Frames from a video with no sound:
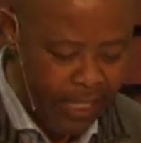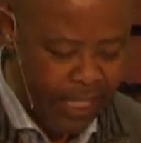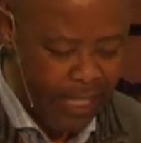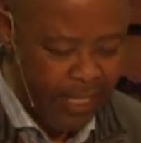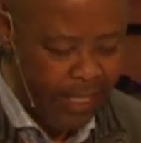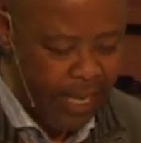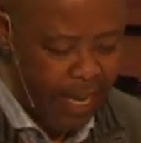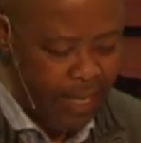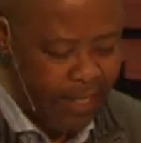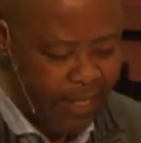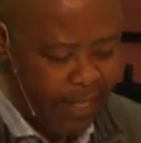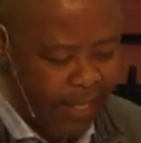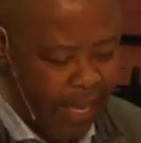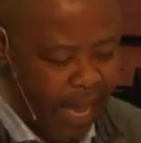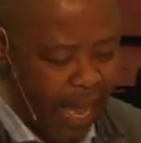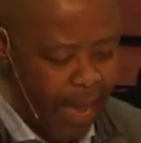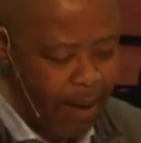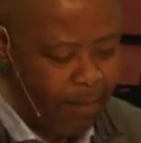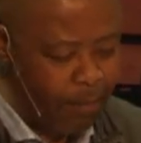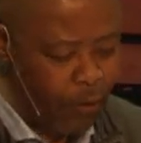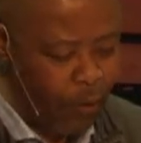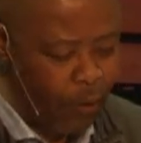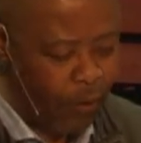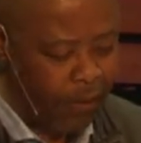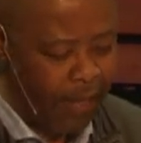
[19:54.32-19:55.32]
Jesus
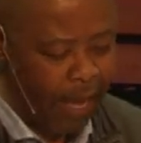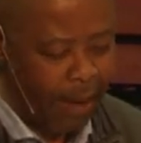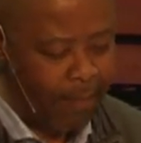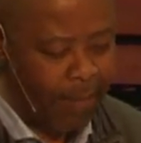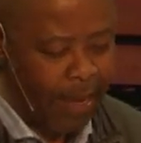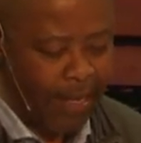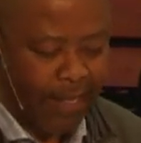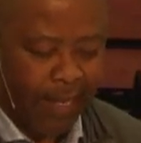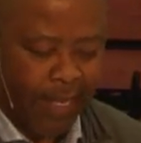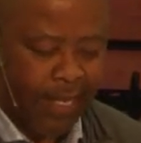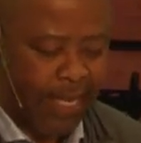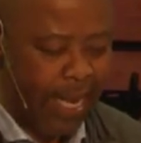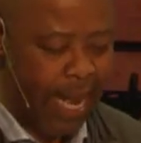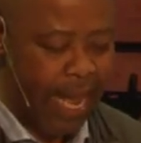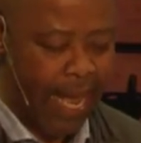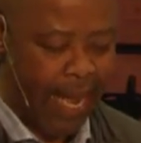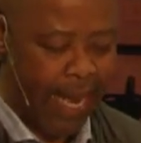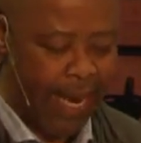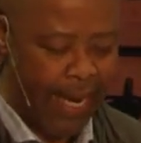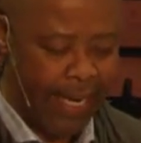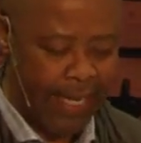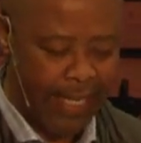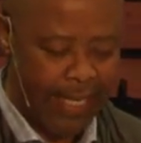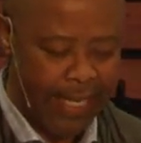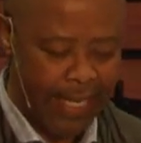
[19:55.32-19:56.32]
came to them and
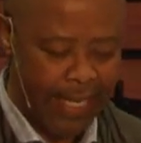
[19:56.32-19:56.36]
said,